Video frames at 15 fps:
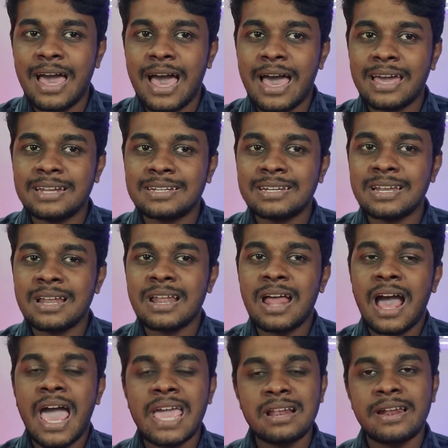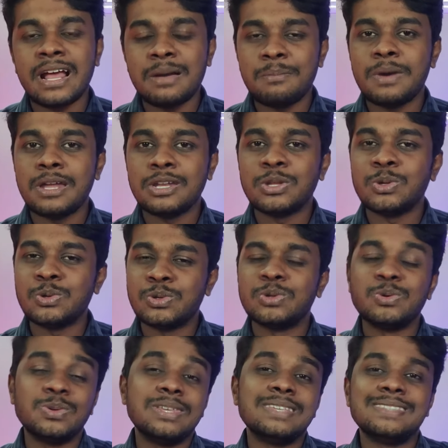And I highly recommend you to
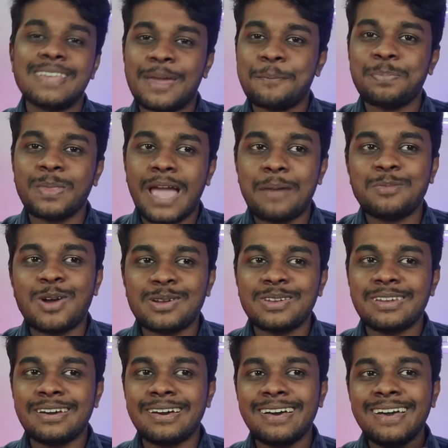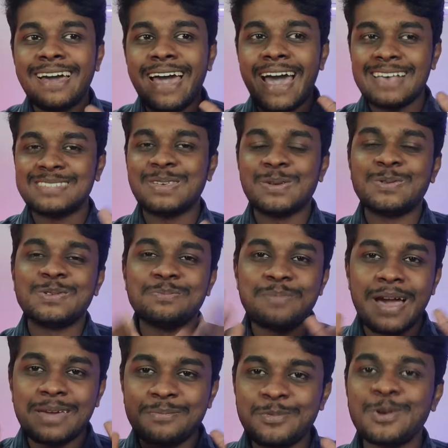do the same. I'm not asking you to
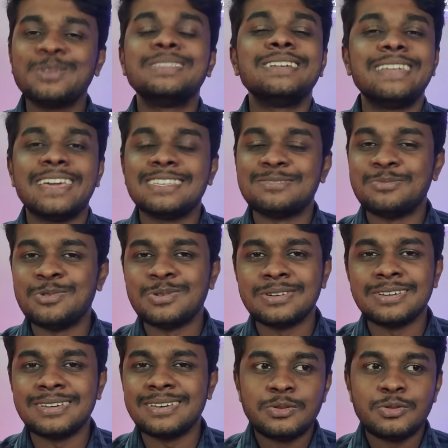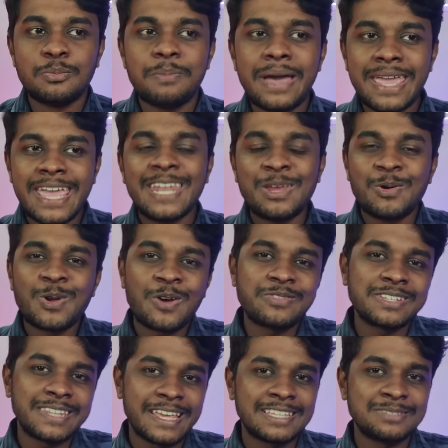buy both the textbook. So buy any one
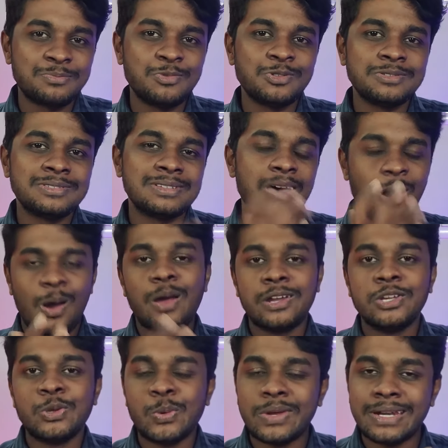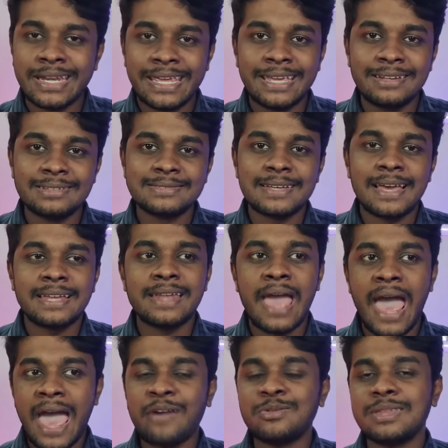of the textbooks according to your need and
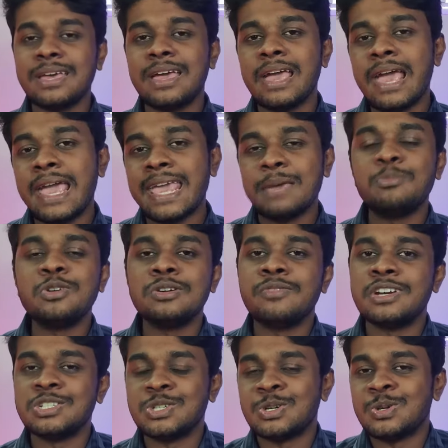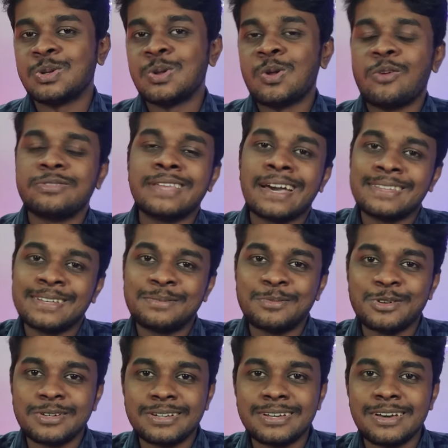have the ebook version of the other
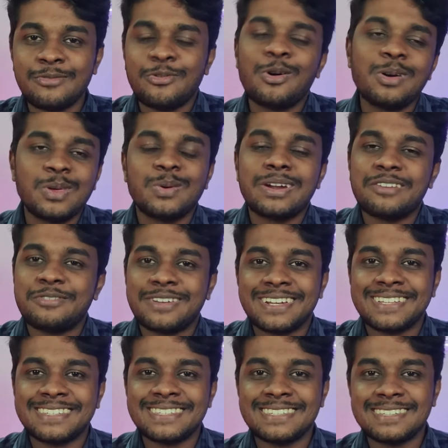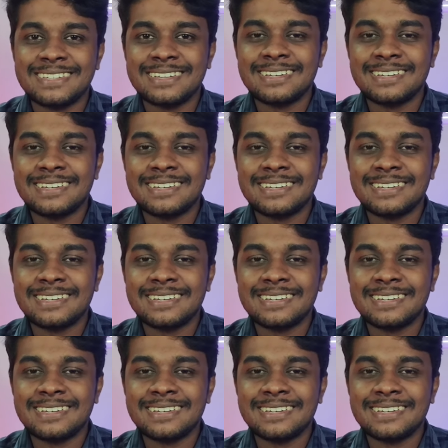book for your reference.